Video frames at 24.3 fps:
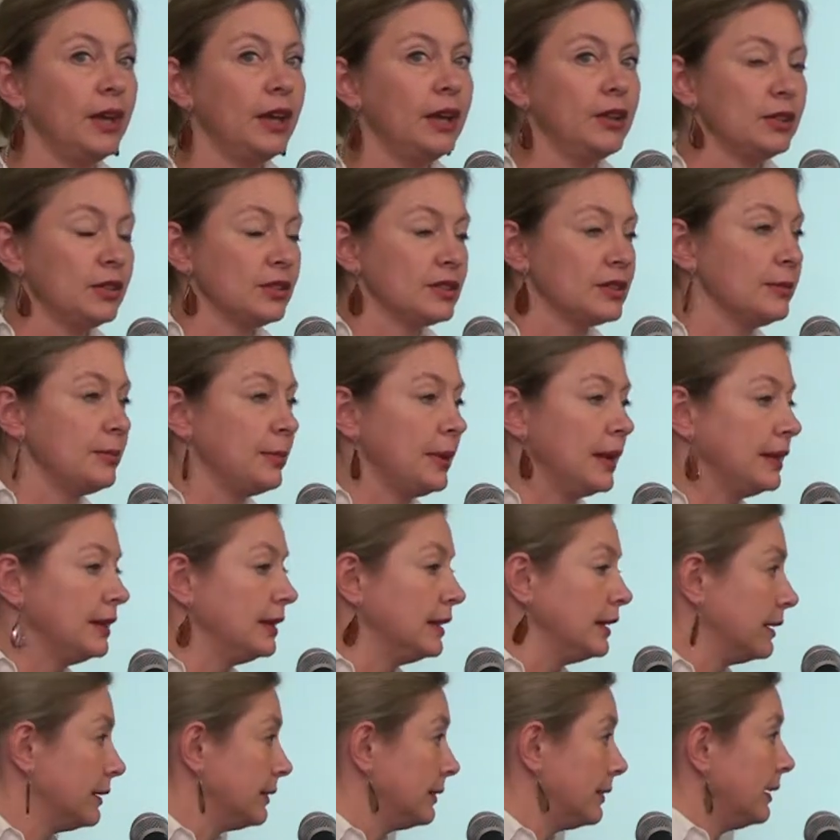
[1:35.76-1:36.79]
Dr.
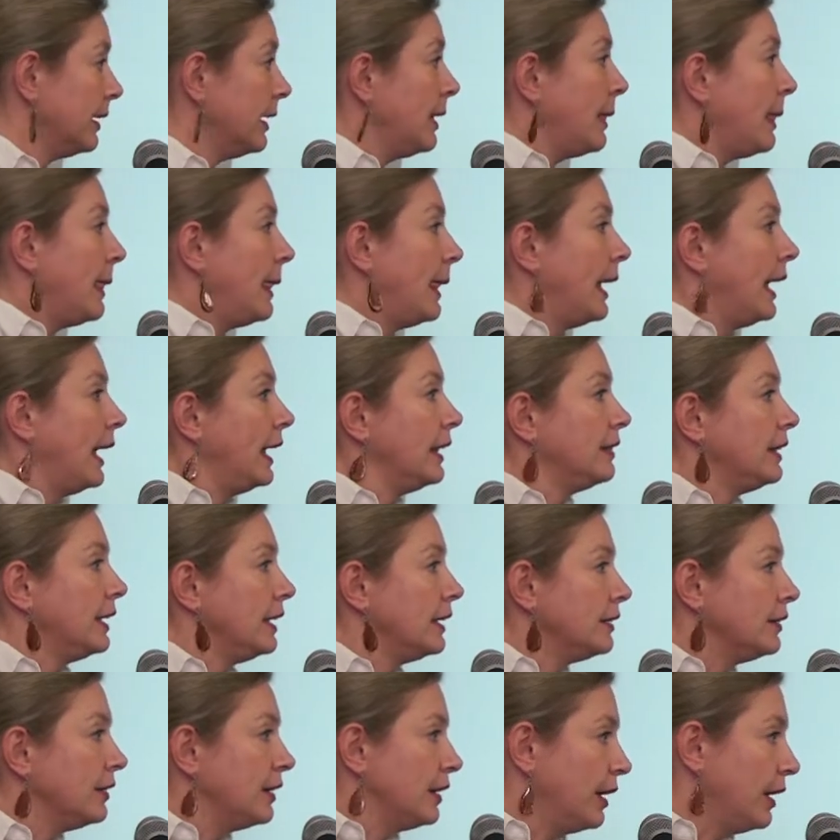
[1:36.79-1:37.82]
Pandian, and
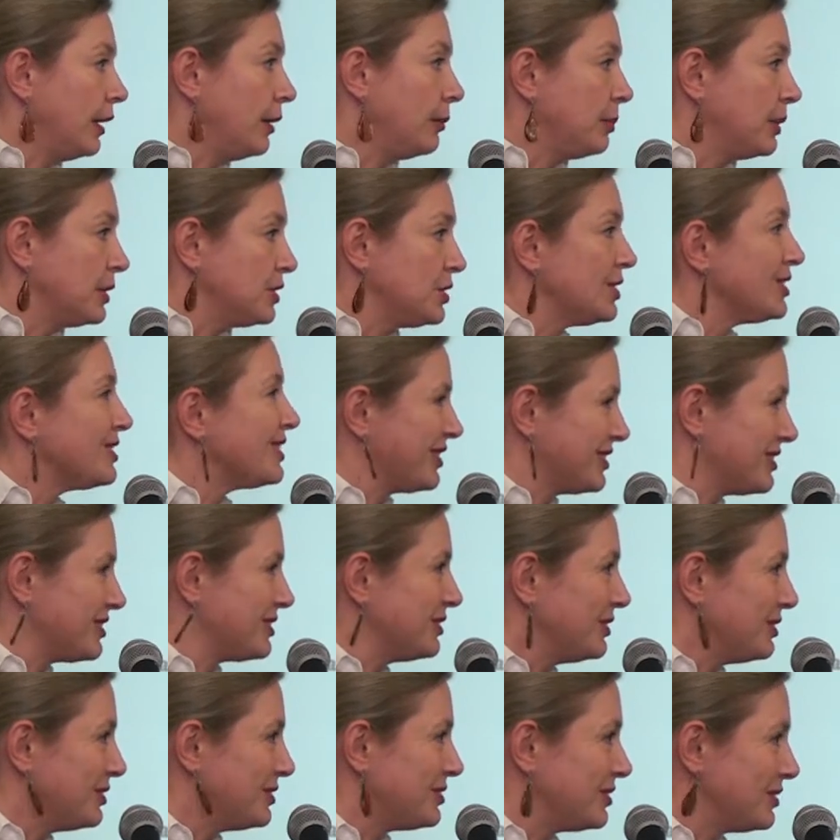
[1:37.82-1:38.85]
then
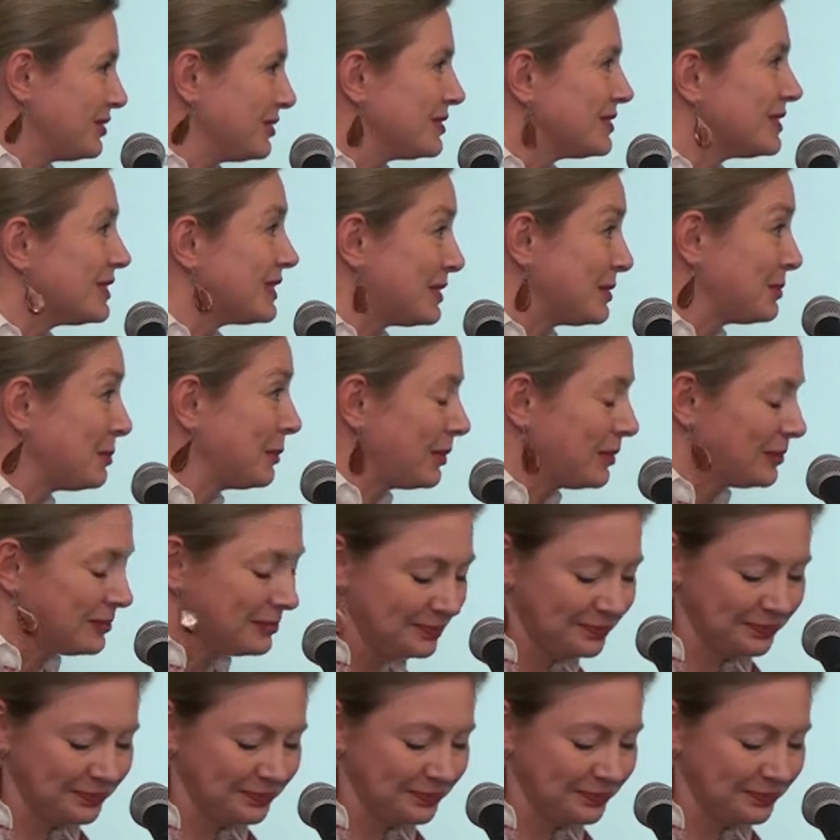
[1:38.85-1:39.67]
Patricia's new students as well.